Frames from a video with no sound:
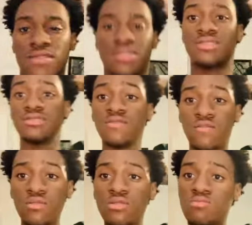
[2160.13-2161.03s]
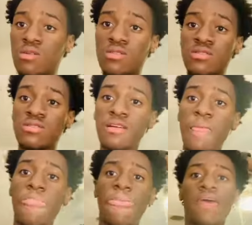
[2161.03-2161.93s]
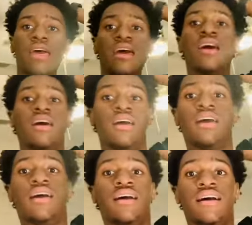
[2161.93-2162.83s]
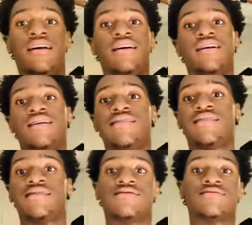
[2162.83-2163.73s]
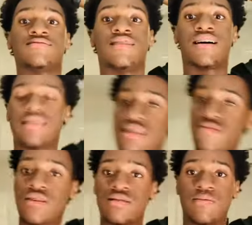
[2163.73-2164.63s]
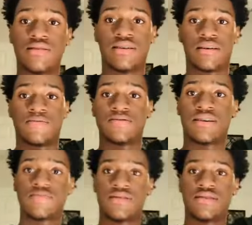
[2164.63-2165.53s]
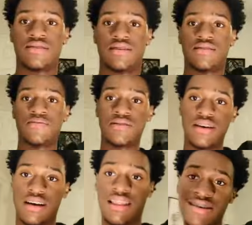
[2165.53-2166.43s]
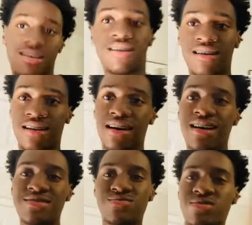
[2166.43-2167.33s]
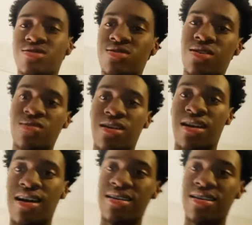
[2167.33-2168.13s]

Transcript: a seafood boil. And I think we're gonna play games. I'm gonna see. But yeah, that's all I got. I just wanna show y'all what I got.